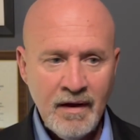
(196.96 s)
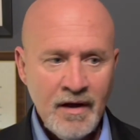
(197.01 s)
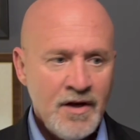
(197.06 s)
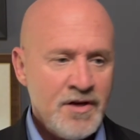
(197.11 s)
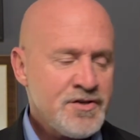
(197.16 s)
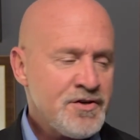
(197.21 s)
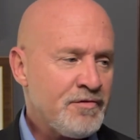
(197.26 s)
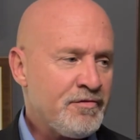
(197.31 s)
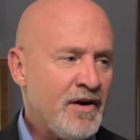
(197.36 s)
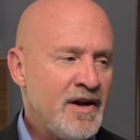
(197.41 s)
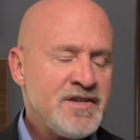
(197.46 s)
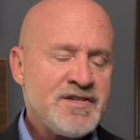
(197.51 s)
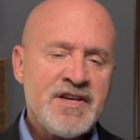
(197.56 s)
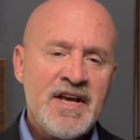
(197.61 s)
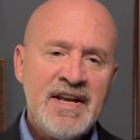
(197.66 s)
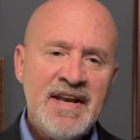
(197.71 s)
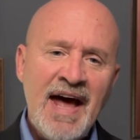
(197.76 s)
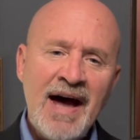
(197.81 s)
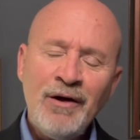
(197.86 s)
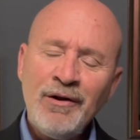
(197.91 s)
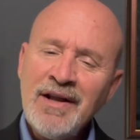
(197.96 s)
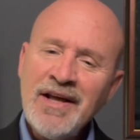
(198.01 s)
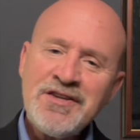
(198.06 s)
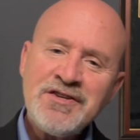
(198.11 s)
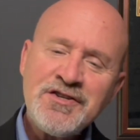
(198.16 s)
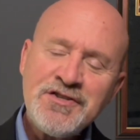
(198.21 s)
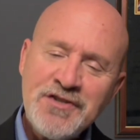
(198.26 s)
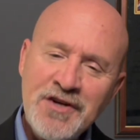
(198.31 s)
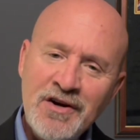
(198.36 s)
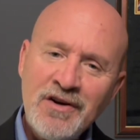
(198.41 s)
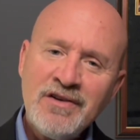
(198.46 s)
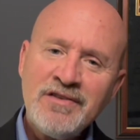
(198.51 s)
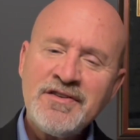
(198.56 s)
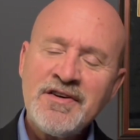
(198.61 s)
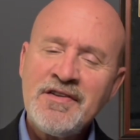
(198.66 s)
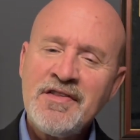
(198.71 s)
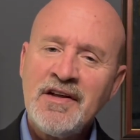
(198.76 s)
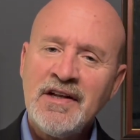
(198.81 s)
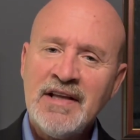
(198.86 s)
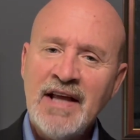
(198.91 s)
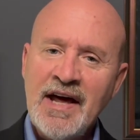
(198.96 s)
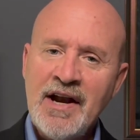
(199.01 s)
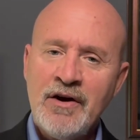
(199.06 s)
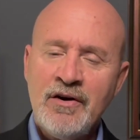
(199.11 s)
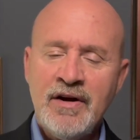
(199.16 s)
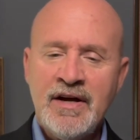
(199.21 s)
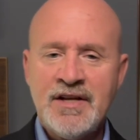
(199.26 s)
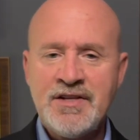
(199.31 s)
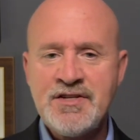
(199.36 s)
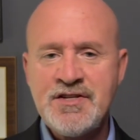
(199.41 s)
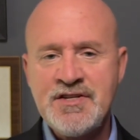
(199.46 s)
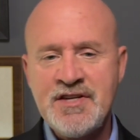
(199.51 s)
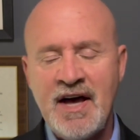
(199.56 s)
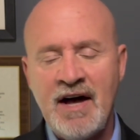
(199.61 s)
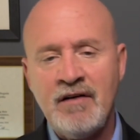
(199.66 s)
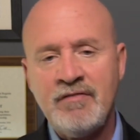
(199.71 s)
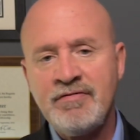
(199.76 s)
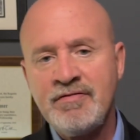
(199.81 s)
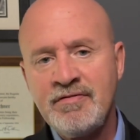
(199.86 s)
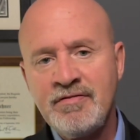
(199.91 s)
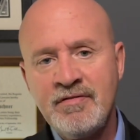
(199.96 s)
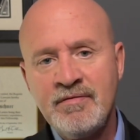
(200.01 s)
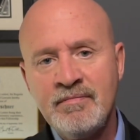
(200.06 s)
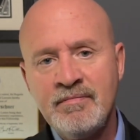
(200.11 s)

So friends, now let's turn to the letter itself.